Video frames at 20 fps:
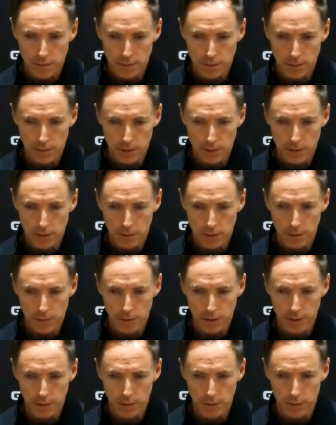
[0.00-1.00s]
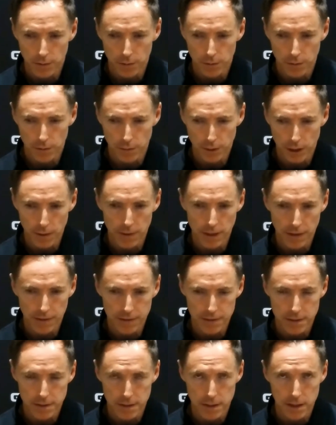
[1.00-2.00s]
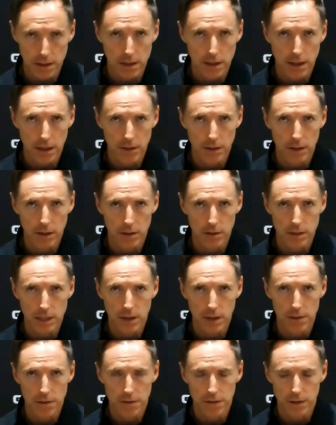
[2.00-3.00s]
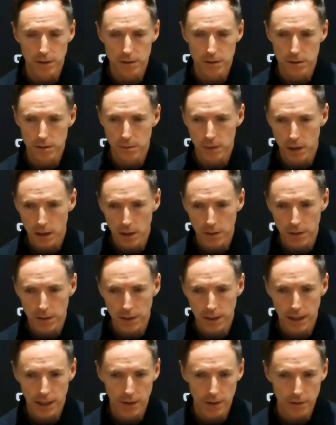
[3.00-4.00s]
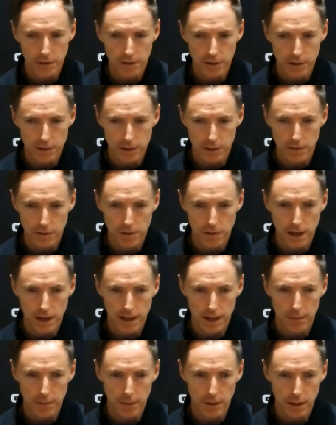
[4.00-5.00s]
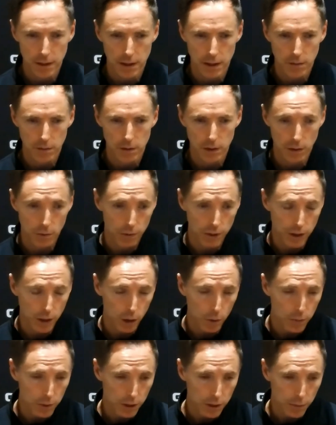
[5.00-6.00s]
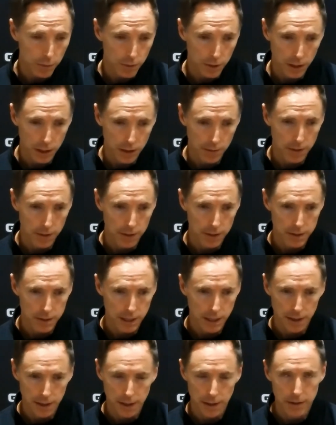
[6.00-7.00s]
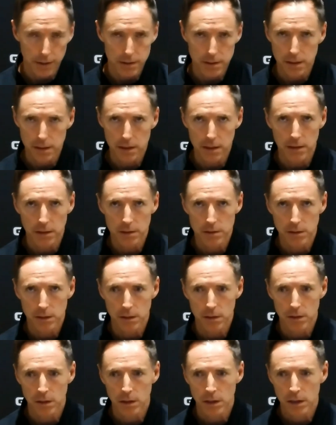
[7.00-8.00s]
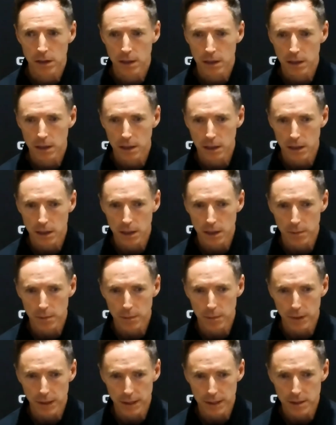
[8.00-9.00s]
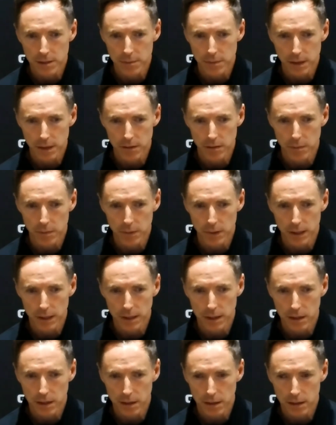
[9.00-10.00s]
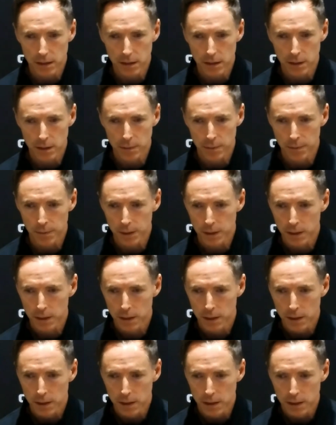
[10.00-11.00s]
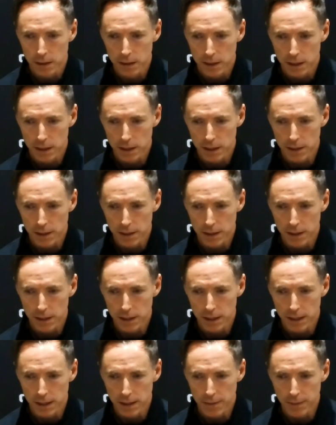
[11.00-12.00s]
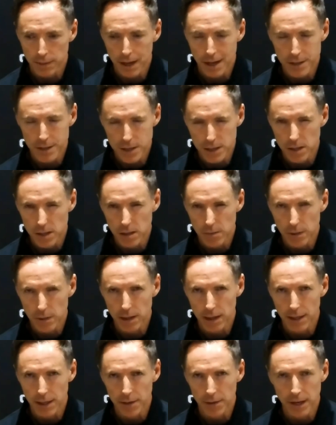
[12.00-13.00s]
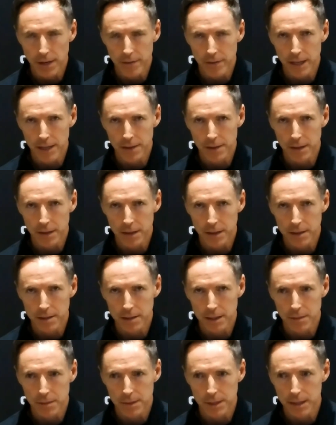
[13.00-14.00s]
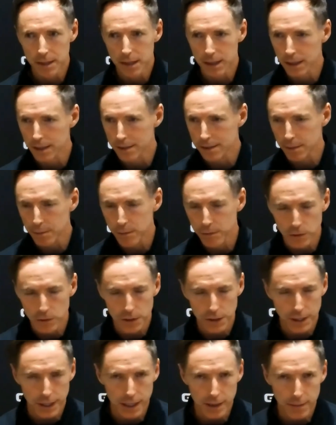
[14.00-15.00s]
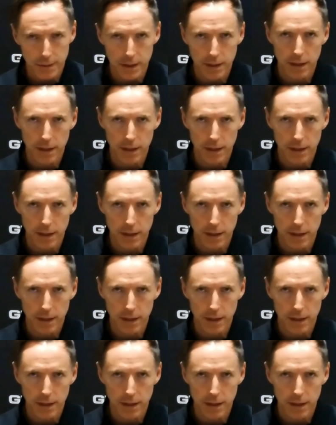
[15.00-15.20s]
We'll probably have to see how it goes, how he feels tomorrow, and then how he feels on Friday. But we hope he can play, but that's not a guarantee. So Blake should be able to play. And I'm not sure about Landry. I haven't had the latest update, like I said, before the game.